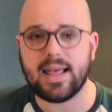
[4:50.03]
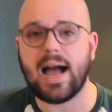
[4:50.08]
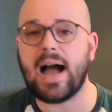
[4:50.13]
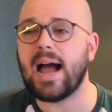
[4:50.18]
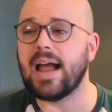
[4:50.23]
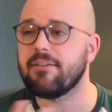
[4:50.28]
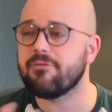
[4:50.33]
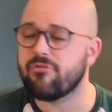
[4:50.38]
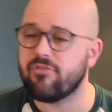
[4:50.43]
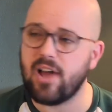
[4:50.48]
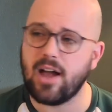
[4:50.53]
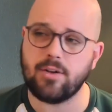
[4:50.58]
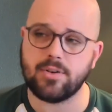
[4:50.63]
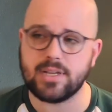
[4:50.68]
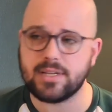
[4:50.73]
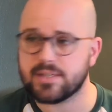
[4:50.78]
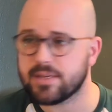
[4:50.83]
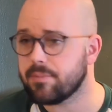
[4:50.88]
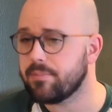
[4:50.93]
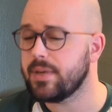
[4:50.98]
I found
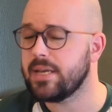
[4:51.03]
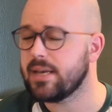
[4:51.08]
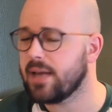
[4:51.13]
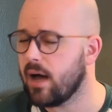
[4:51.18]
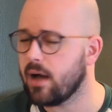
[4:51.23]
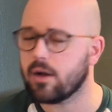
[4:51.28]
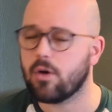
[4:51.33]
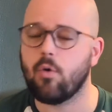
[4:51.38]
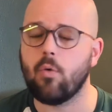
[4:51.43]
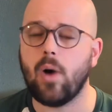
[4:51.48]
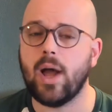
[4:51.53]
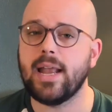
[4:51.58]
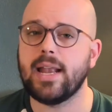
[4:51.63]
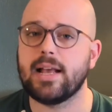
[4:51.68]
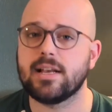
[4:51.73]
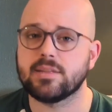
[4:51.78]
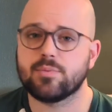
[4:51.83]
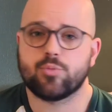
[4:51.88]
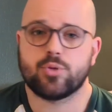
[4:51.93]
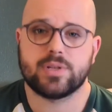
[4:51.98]
it to be not quite
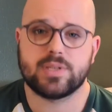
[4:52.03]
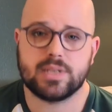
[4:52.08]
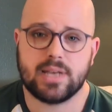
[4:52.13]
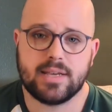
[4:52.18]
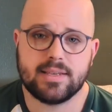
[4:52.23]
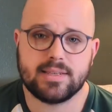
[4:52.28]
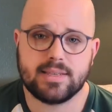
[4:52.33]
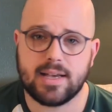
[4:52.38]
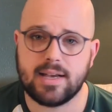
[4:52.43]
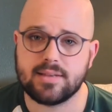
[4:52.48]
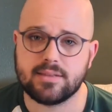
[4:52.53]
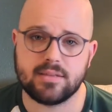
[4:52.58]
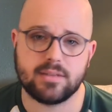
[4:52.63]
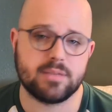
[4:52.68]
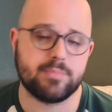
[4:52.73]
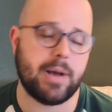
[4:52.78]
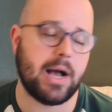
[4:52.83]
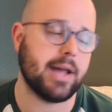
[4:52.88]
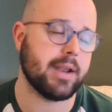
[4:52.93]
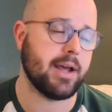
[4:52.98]
as precise as the
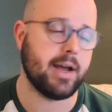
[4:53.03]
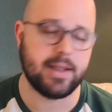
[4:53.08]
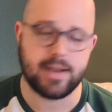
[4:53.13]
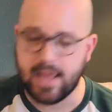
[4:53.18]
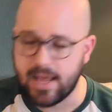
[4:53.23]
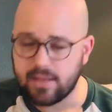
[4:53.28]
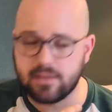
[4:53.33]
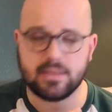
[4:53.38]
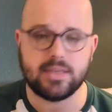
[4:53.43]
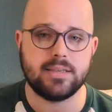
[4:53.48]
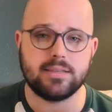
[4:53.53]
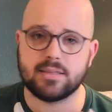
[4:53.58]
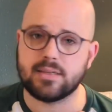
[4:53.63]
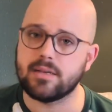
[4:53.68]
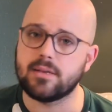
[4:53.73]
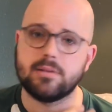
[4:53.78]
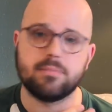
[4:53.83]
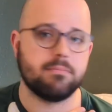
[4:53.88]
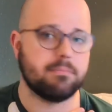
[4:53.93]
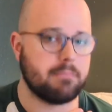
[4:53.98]
SpotOn, at least
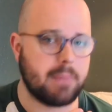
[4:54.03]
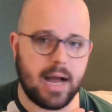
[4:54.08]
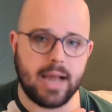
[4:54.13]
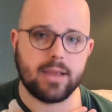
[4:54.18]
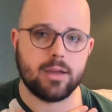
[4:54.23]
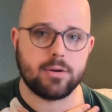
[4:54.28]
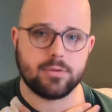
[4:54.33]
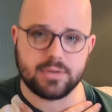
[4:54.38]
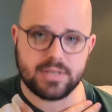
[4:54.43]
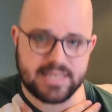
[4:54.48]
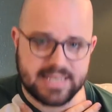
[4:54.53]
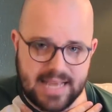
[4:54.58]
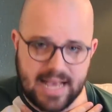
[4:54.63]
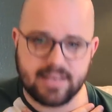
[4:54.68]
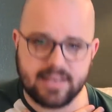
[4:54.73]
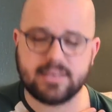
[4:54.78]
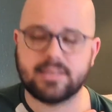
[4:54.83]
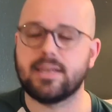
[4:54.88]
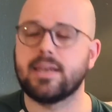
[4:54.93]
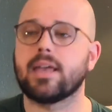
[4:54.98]
in my own
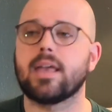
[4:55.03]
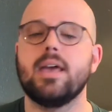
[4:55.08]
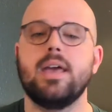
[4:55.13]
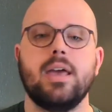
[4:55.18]
testing.